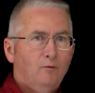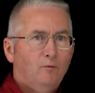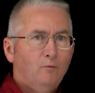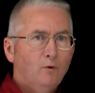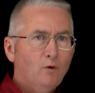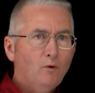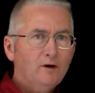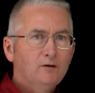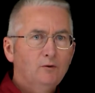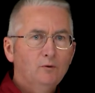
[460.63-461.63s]
We're
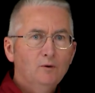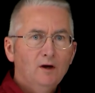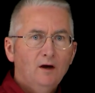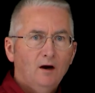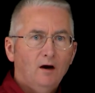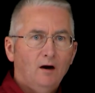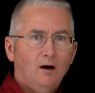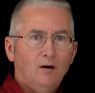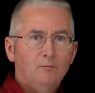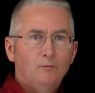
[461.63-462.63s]
going to,
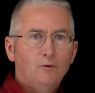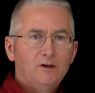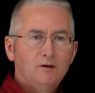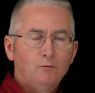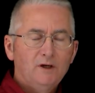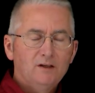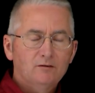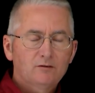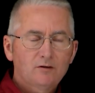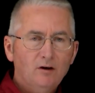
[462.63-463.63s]
we
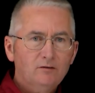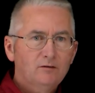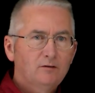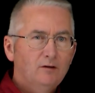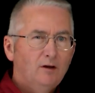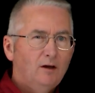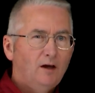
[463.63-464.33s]
discussed